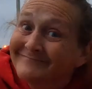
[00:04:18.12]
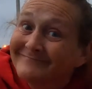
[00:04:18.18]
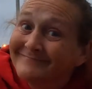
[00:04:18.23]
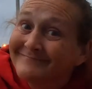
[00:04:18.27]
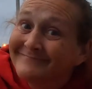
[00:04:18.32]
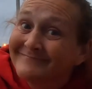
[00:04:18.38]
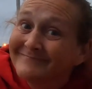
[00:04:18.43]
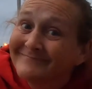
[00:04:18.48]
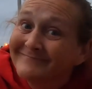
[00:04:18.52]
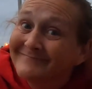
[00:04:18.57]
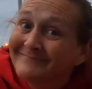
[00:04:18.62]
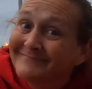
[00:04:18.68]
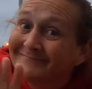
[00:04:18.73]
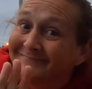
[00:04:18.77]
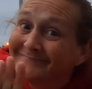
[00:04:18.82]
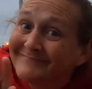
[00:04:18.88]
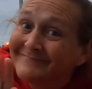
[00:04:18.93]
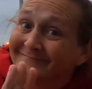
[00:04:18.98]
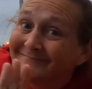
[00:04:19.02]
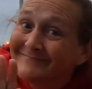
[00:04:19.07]

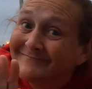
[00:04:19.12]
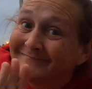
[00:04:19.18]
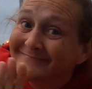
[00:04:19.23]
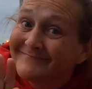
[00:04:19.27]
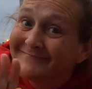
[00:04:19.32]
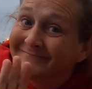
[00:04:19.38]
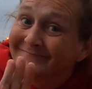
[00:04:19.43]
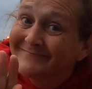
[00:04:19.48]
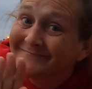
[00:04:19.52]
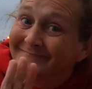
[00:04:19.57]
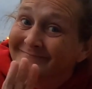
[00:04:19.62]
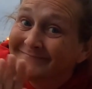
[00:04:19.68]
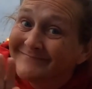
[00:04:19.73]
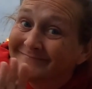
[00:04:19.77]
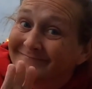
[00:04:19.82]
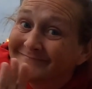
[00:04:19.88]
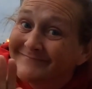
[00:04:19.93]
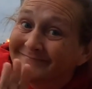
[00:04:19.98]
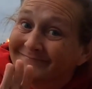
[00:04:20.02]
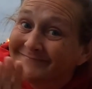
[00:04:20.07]

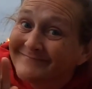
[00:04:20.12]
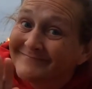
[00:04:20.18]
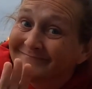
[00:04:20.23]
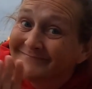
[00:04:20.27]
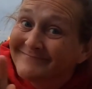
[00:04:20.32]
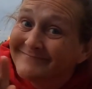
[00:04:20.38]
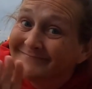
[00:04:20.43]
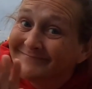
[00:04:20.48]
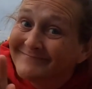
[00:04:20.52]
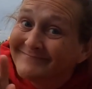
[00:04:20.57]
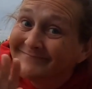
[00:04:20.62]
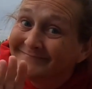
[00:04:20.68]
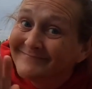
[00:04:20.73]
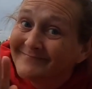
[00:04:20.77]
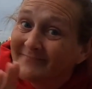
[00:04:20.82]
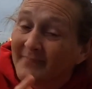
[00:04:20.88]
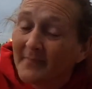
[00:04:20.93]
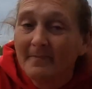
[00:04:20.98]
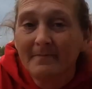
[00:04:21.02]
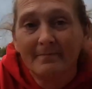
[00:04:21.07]

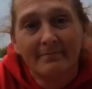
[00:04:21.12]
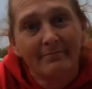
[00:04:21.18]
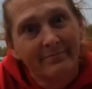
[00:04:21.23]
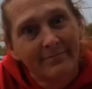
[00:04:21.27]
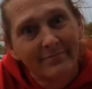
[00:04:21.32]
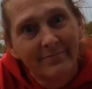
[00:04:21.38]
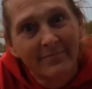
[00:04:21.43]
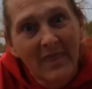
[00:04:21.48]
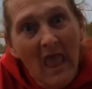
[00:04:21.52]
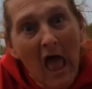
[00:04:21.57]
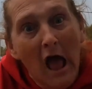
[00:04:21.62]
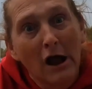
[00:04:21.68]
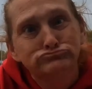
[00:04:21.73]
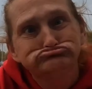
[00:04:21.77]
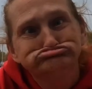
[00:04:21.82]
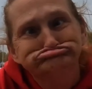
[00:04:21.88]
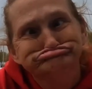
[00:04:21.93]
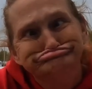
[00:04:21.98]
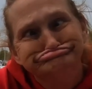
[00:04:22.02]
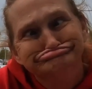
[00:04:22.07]

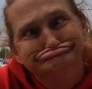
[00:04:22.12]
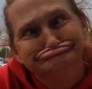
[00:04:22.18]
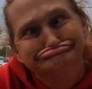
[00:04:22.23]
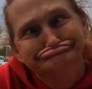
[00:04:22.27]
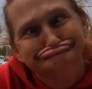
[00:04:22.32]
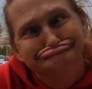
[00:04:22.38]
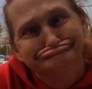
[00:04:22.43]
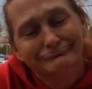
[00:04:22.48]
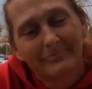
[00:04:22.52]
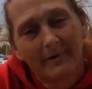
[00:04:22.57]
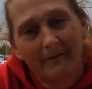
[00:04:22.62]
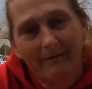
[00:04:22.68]
Nobody speaks.